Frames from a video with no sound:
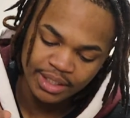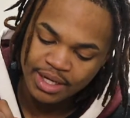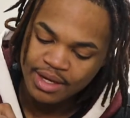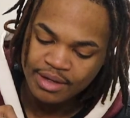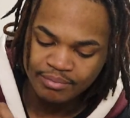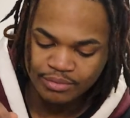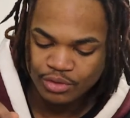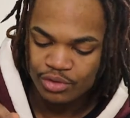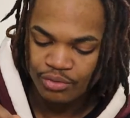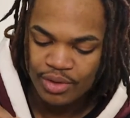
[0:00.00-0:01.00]
Like,
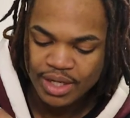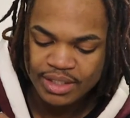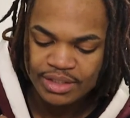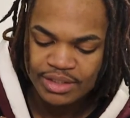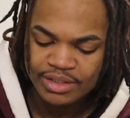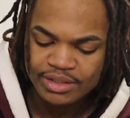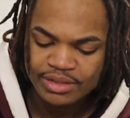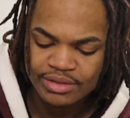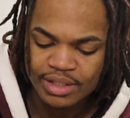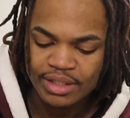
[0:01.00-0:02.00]
bro, the
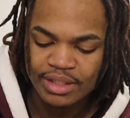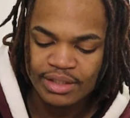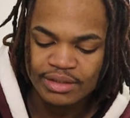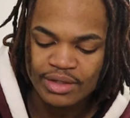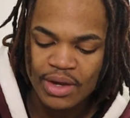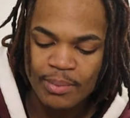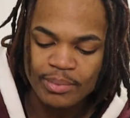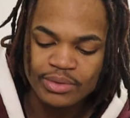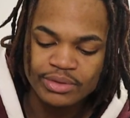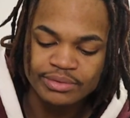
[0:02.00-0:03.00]
riots at like the
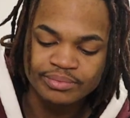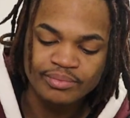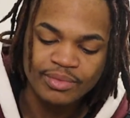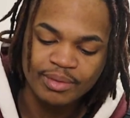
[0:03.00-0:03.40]
Capitol,